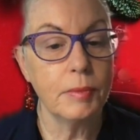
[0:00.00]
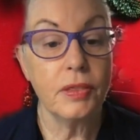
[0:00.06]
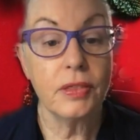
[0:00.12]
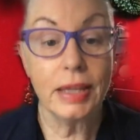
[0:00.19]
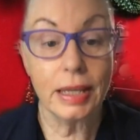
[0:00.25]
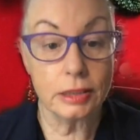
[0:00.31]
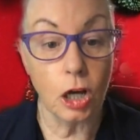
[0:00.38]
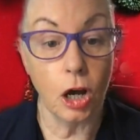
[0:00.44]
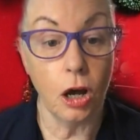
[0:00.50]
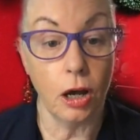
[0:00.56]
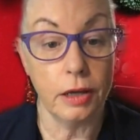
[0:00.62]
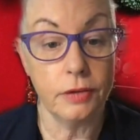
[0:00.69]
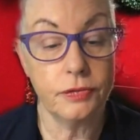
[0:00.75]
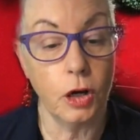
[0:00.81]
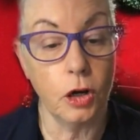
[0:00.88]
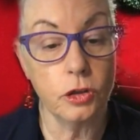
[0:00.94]
they're
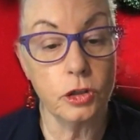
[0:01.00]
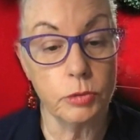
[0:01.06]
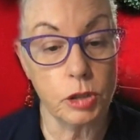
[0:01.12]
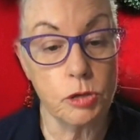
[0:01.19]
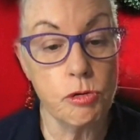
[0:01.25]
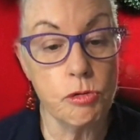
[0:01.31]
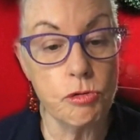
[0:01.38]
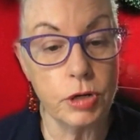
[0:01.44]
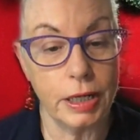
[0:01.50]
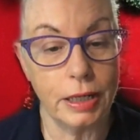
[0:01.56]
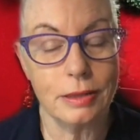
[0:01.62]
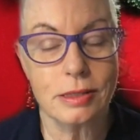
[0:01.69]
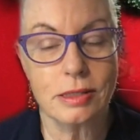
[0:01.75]
live on the recording.